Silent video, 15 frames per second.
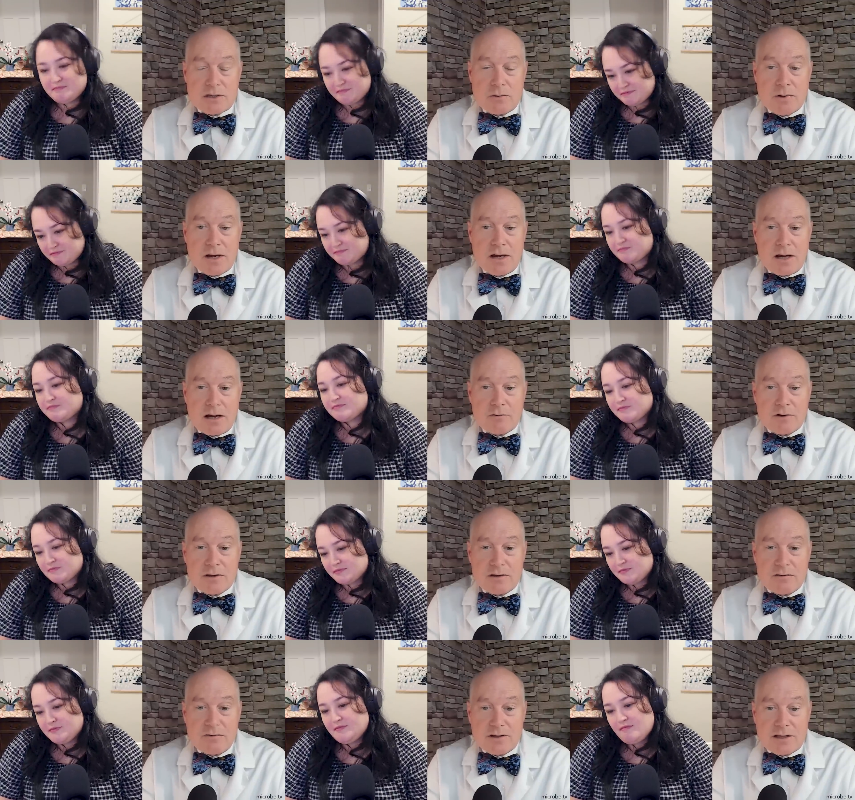Speaker 1: So I
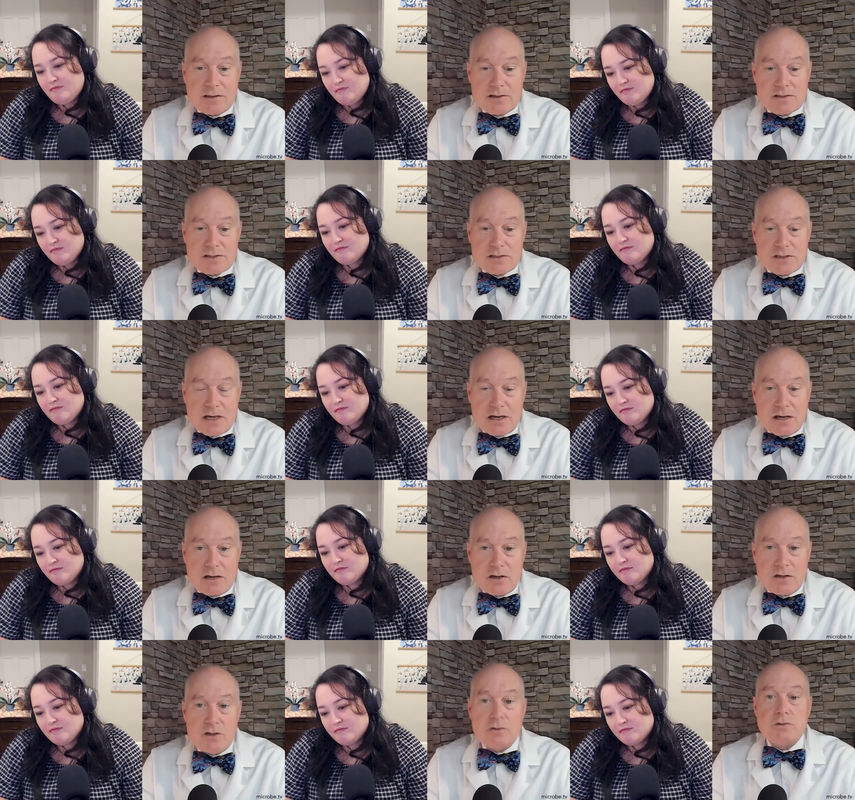really feel like this is a, a
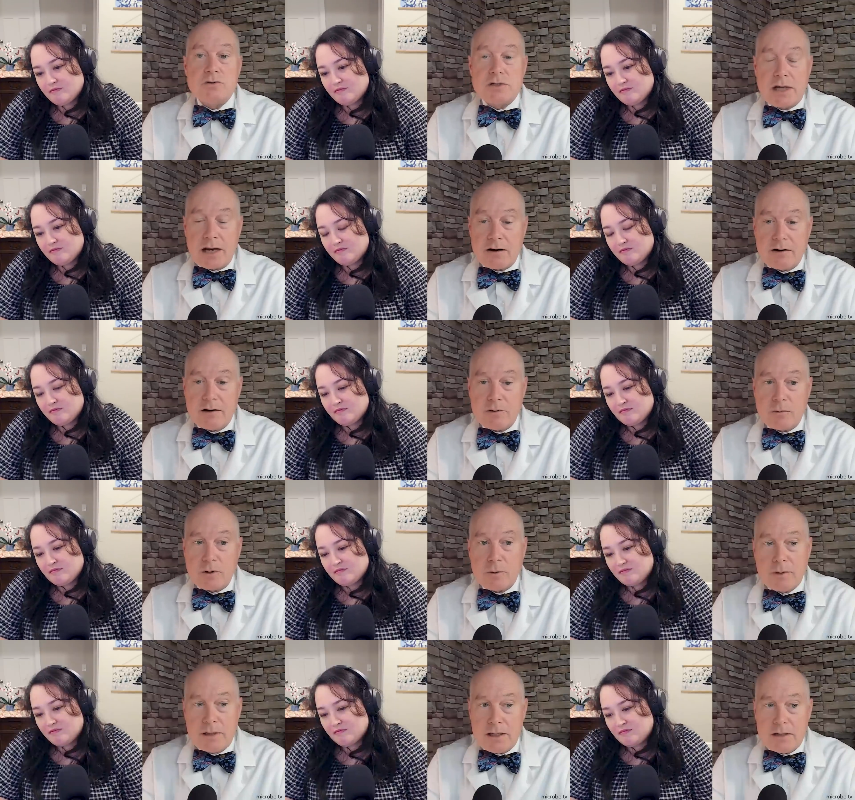huge area where
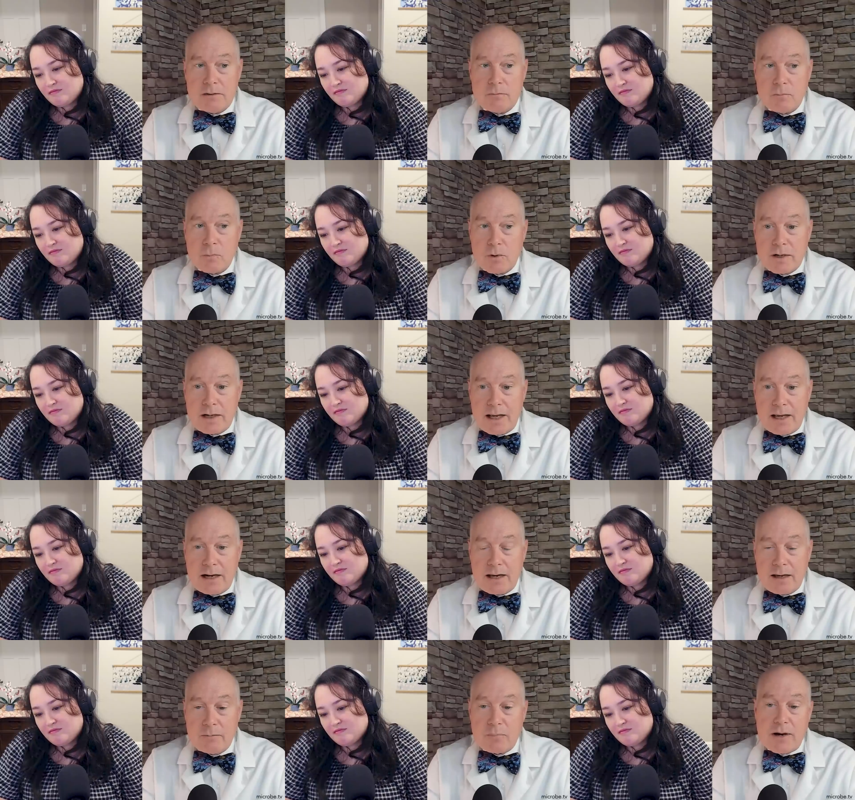we need more data
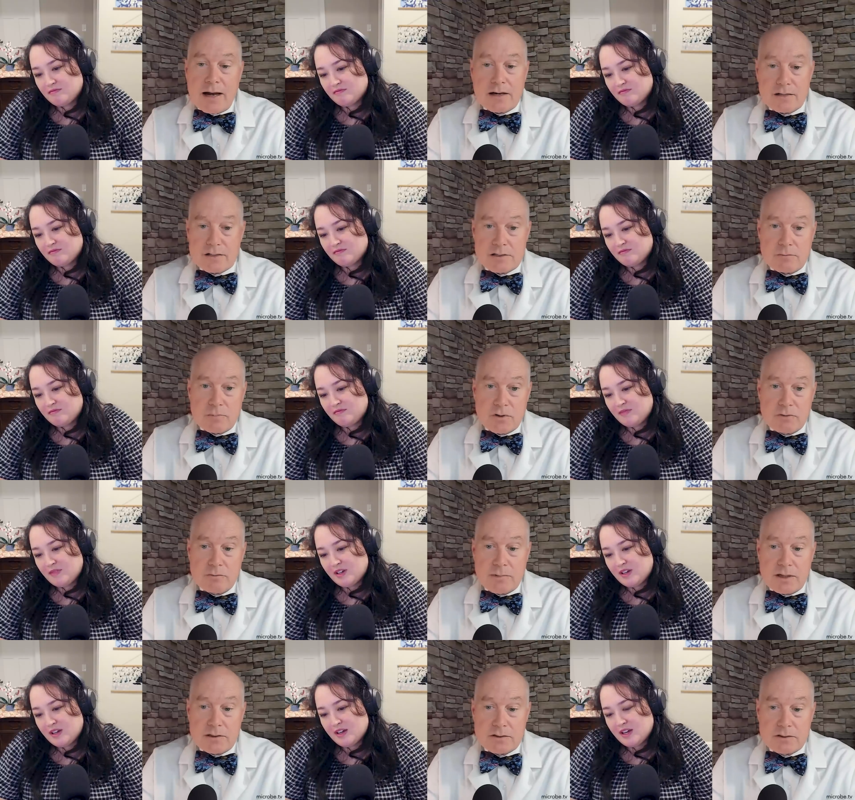and practice
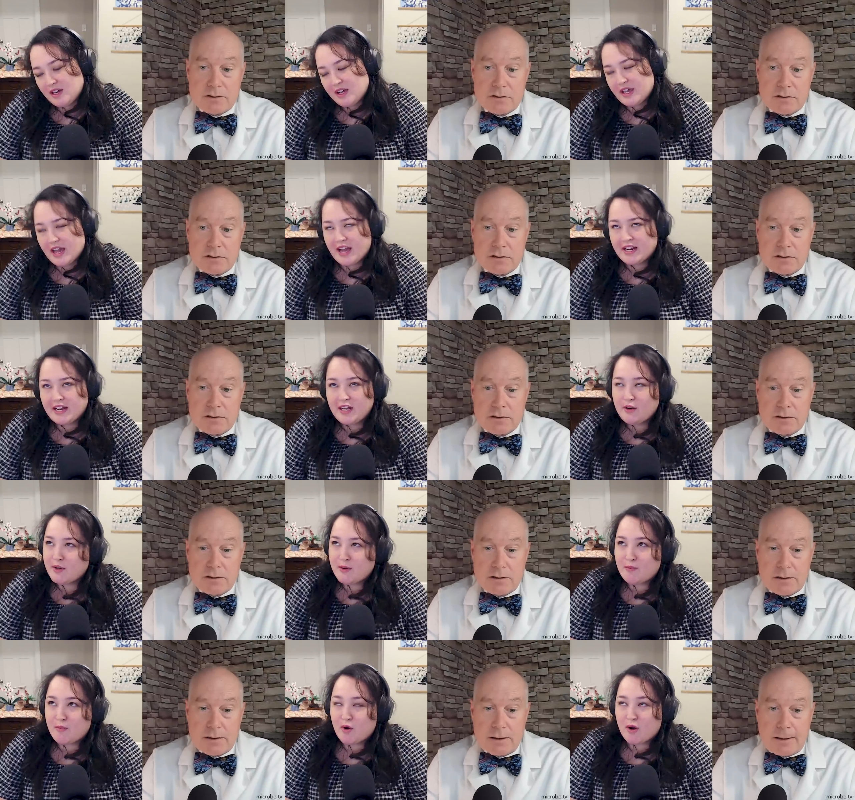improvement.
Speaker 2: Yeah, I need
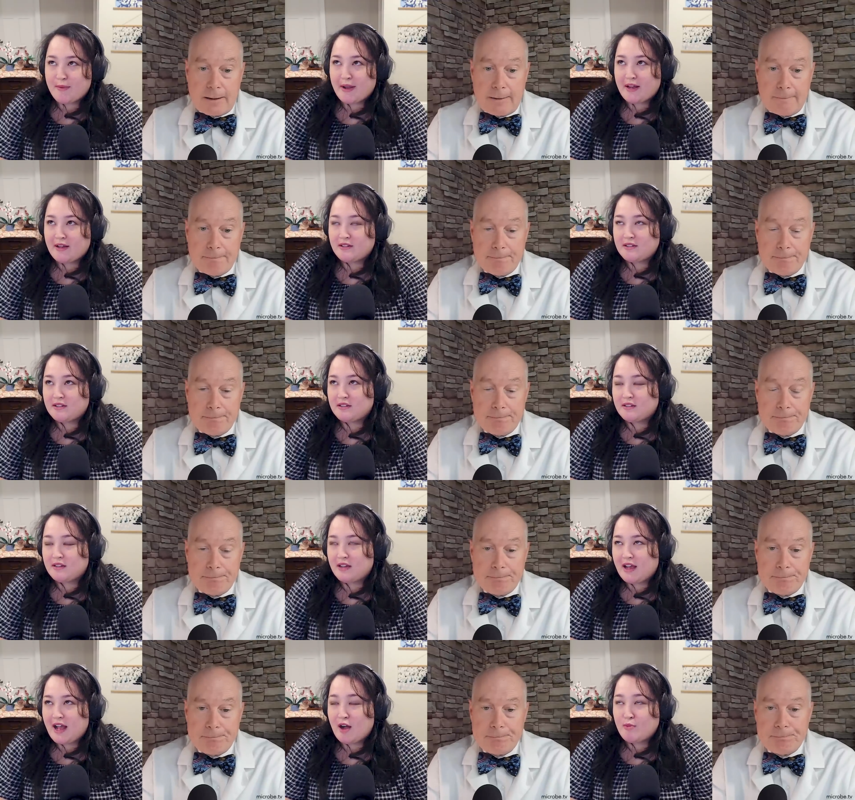to read more about
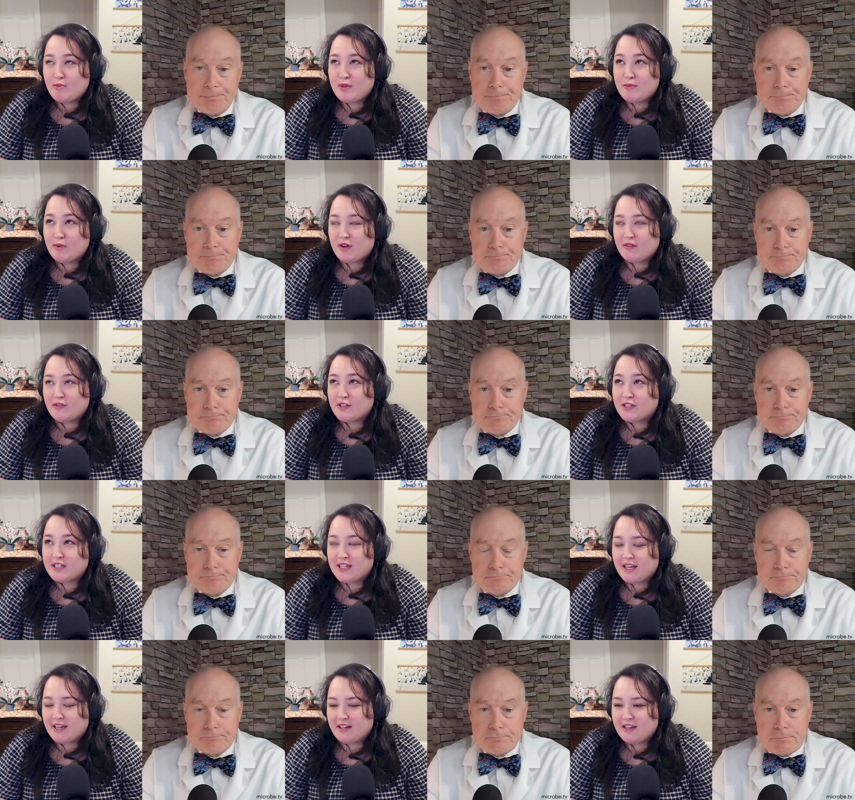how people have
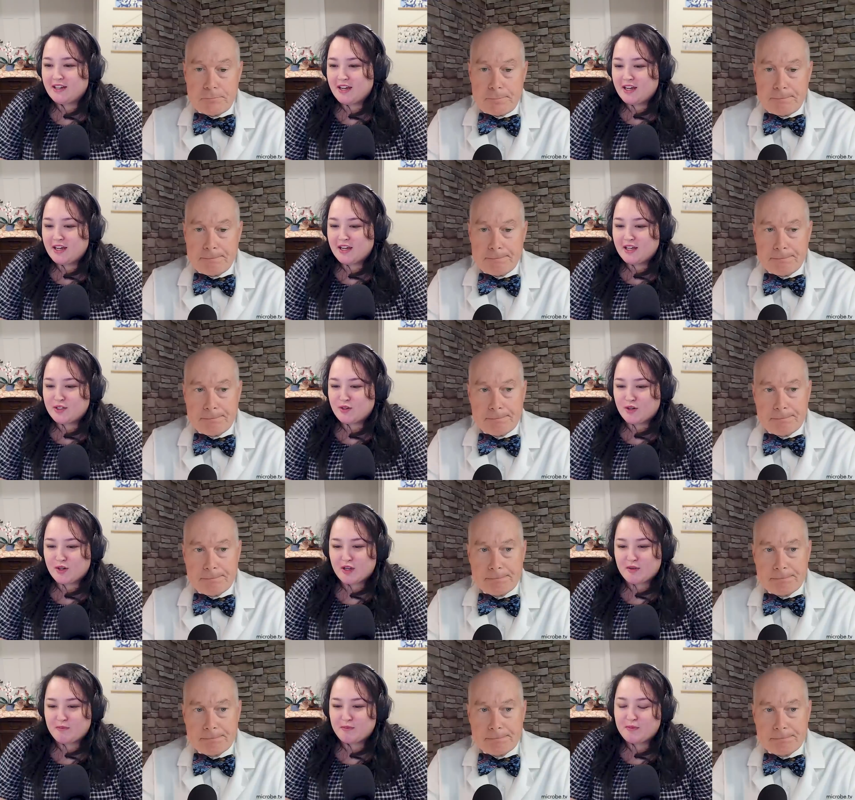looked at
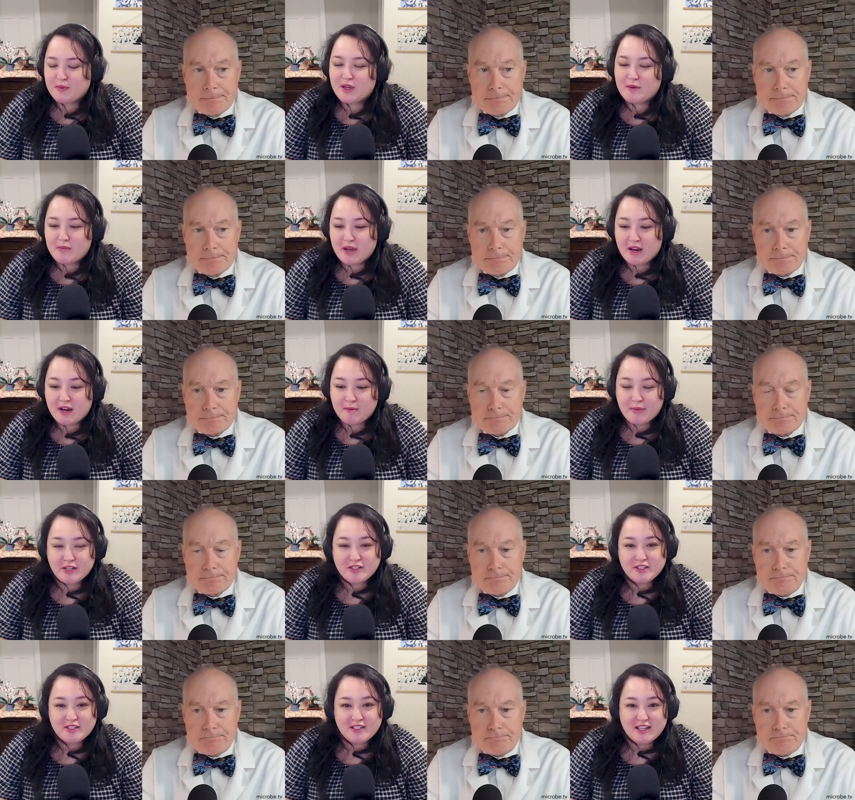sort of com- comparing
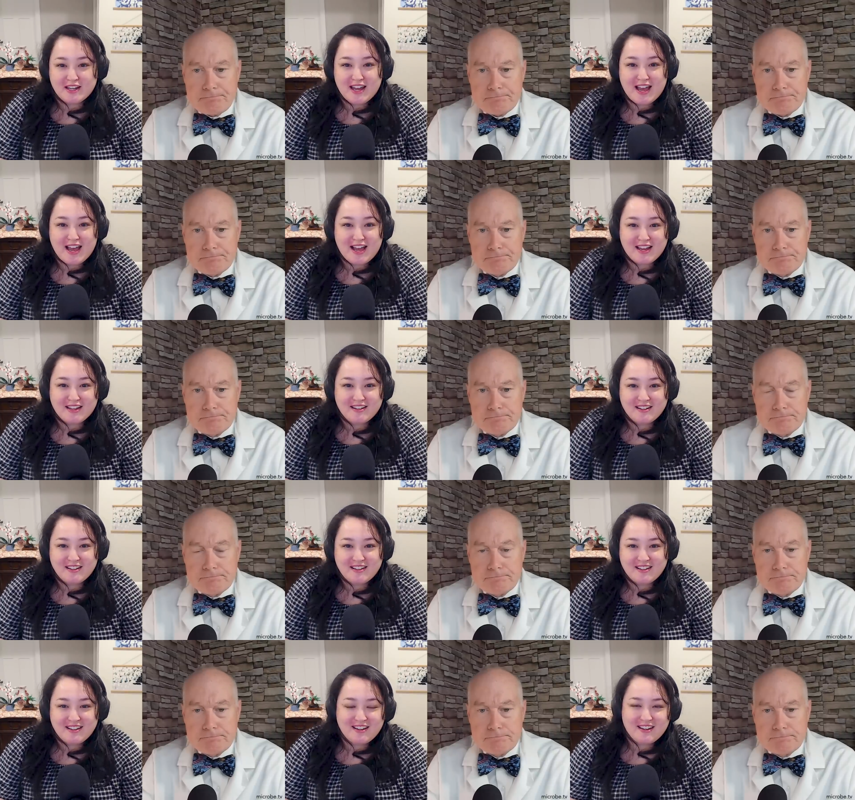patients that
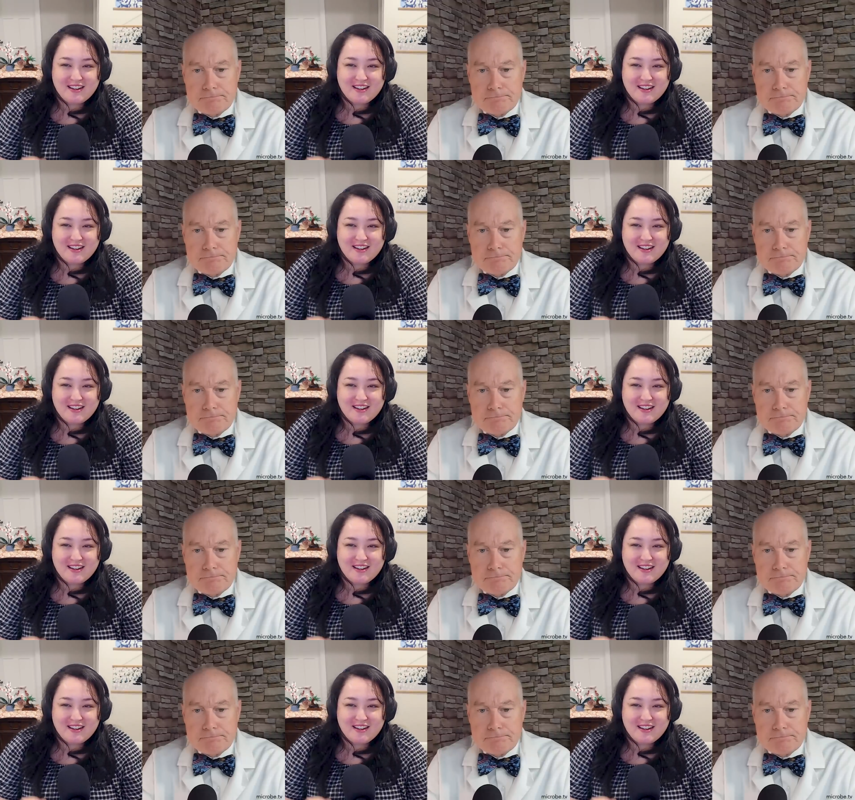had